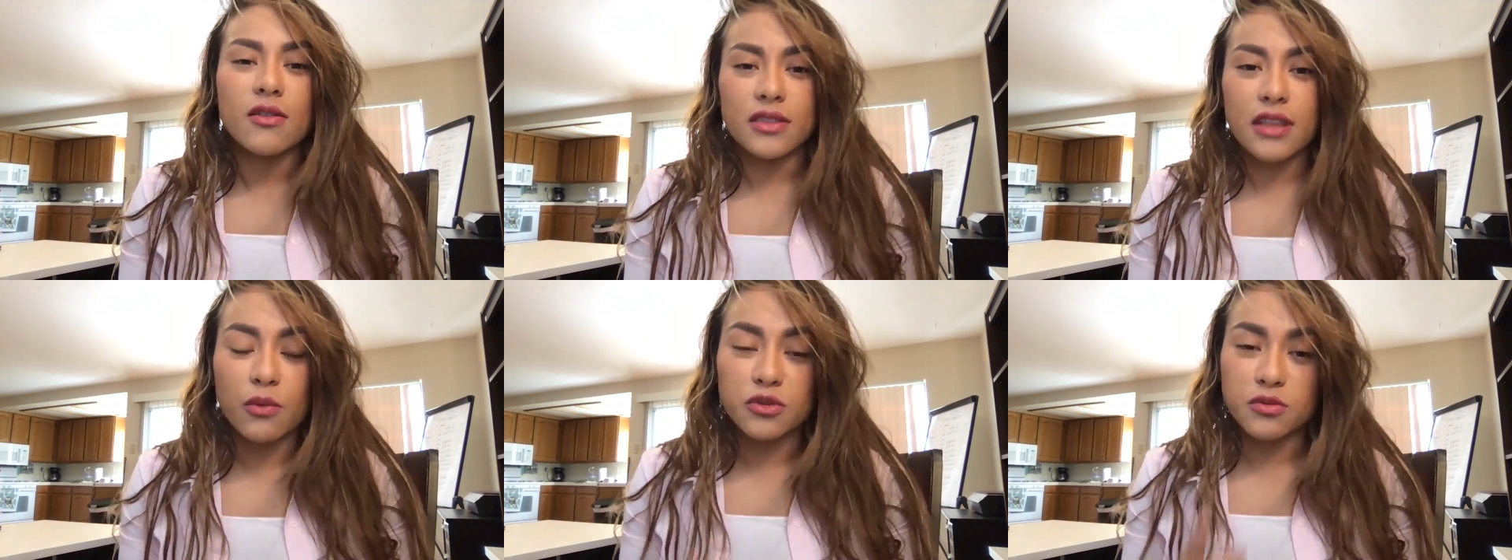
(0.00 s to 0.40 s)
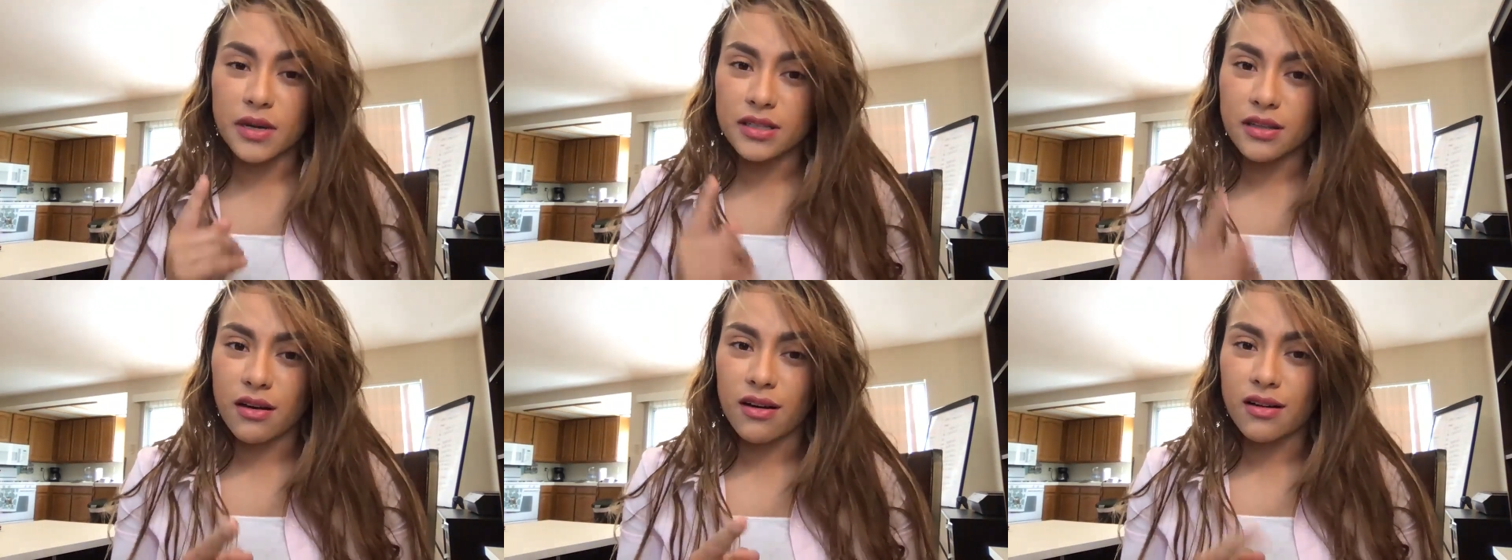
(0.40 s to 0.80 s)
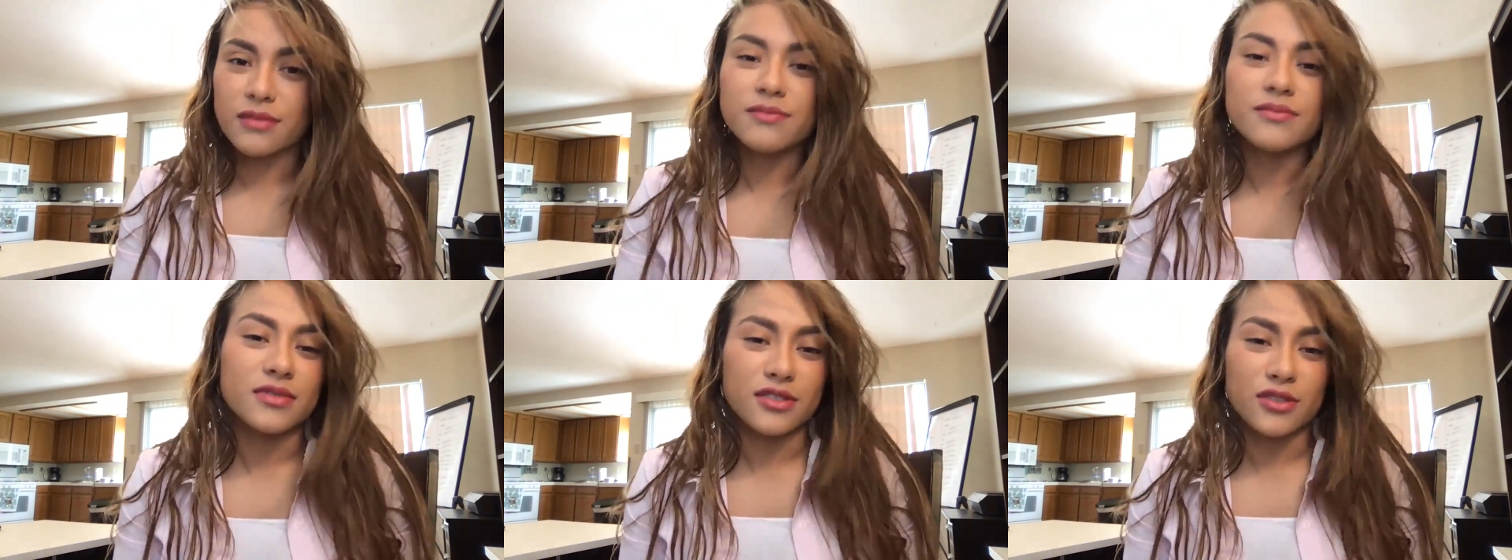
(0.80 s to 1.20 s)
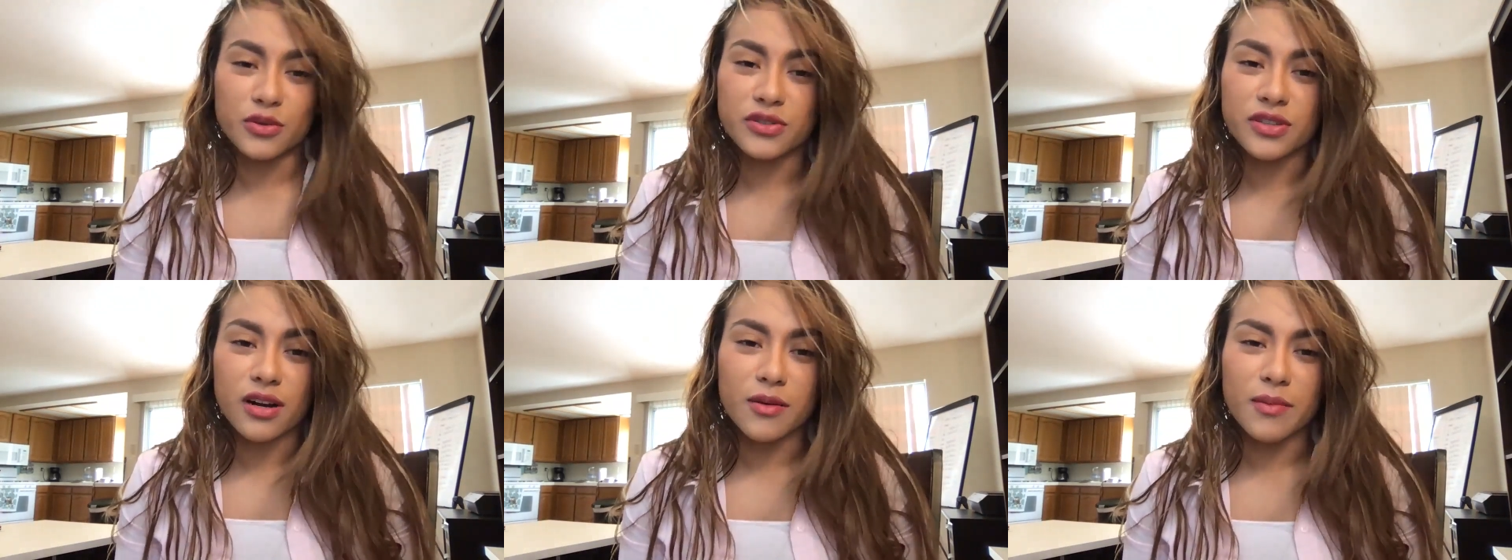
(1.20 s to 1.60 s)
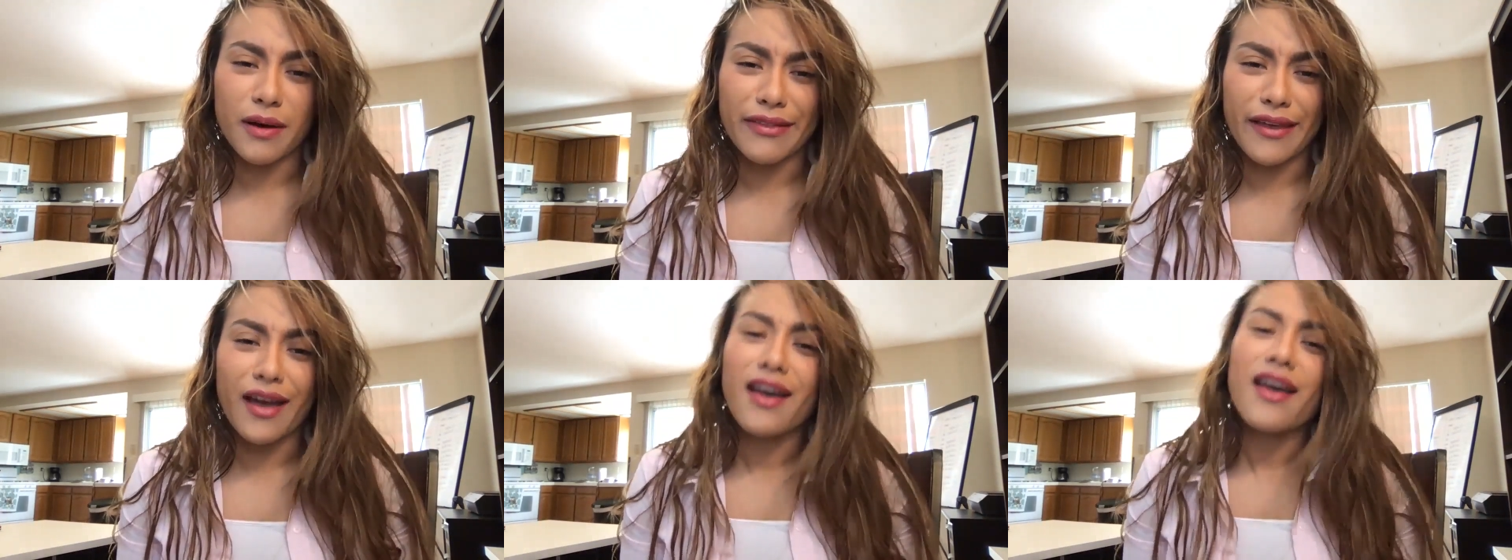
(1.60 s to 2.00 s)
that was my dog, so sorry about
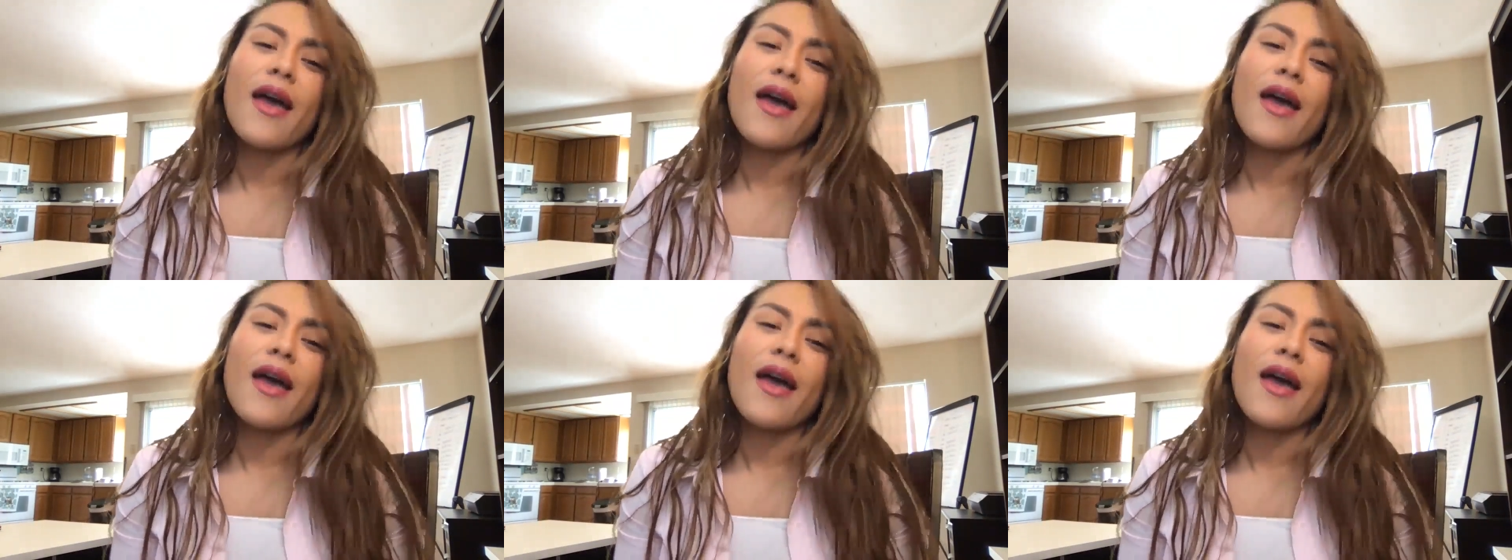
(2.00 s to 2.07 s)
that.